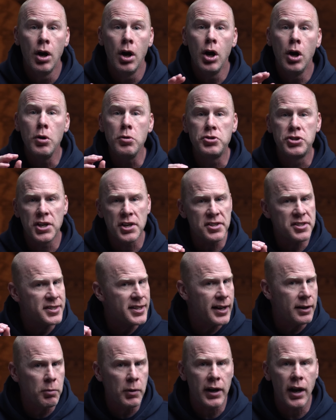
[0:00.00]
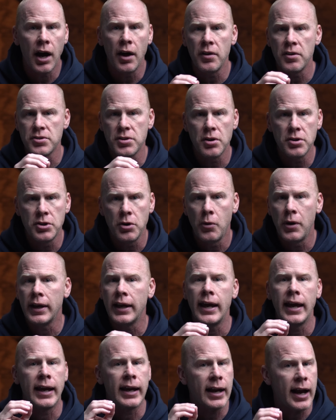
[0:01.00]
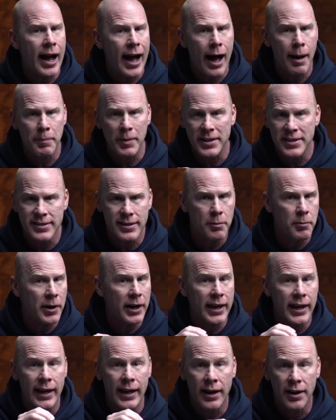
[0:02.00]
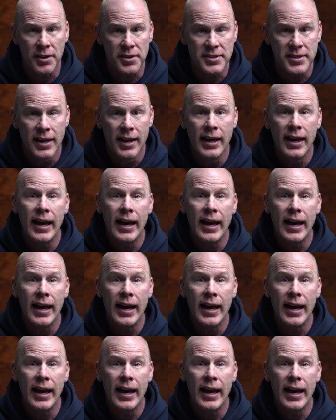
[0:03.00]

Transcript: who just did what others are doing and copied somebody else.